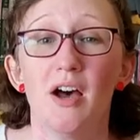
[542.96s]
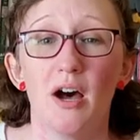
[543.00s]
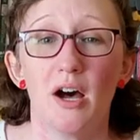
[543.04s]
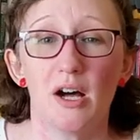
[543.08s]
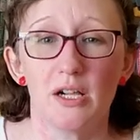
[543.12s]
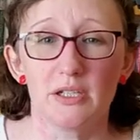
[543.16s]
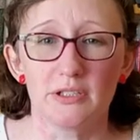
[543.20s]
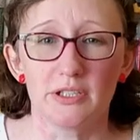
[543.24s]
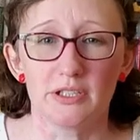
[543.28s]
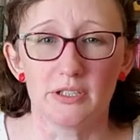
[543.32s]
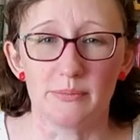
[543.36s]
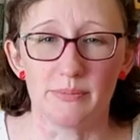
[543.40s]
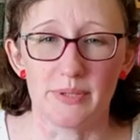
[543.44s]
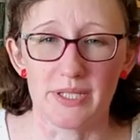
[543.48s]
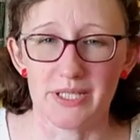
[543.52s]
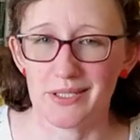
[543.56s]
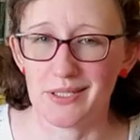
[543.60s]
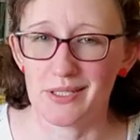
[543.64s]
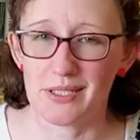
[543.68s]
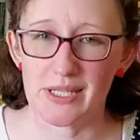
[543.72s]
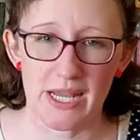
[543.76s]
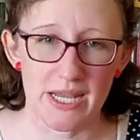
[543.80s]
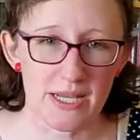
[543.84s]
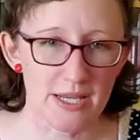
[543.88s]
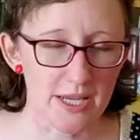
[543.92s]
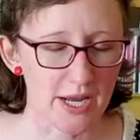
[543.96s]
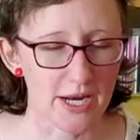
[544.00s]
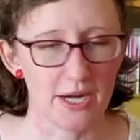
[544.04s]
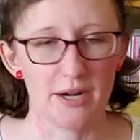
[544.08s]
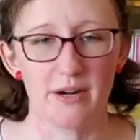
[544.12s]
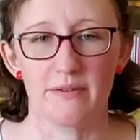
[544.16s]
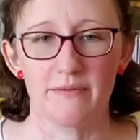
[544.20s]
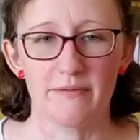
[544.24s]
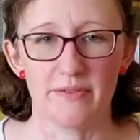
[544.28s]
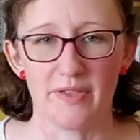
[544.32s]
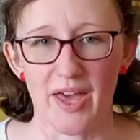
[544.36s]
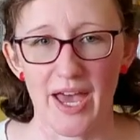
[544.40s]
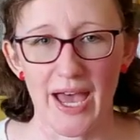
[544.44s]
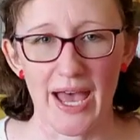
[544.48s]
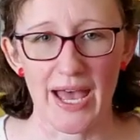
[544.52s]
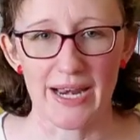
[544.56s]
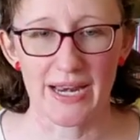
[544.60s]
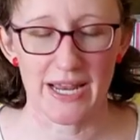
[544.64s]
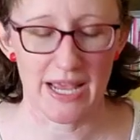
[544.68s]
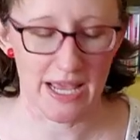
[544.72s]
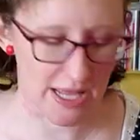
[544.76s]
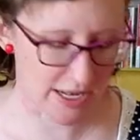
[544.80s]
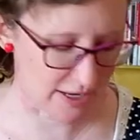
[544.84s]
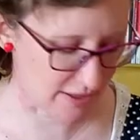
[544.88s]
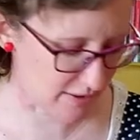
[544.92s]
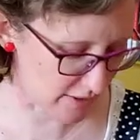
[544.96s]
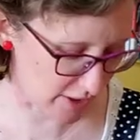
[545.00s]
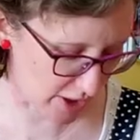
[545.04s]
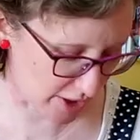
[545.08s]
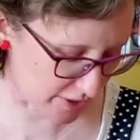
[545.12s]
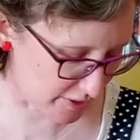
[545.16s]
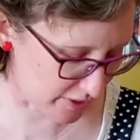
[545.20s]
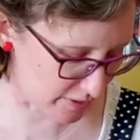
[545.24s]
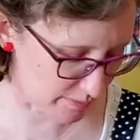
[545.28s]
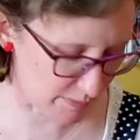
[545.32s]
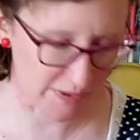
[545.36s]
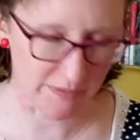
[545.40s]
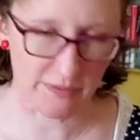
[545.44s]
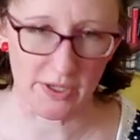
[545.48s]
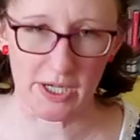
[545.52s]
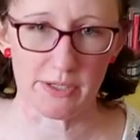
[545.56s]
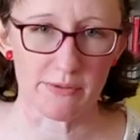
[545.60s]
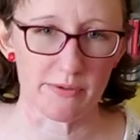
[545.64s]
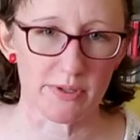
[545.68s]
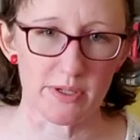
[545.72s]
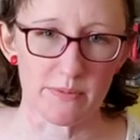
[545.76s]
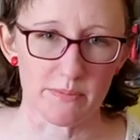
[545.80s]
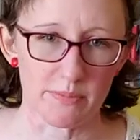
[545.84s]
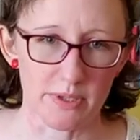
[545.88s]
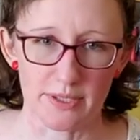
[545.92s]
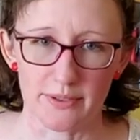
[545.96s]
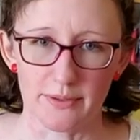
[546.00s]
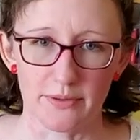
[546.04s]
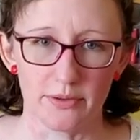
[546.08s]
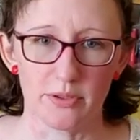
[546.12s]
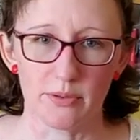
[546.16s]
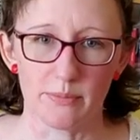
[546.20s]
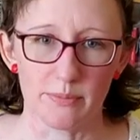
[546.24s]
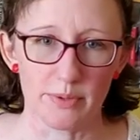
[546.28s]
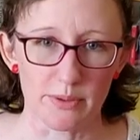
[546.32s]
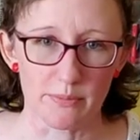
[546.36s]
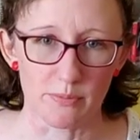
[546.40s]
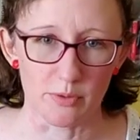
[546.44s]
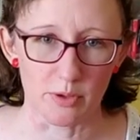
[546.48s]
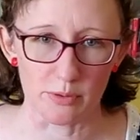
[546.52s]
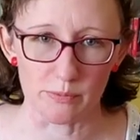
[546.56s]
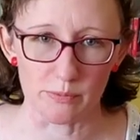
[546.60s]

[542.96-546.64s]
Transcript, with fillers: a little bit to take care of that, and I'll just be fine with it being a little bit more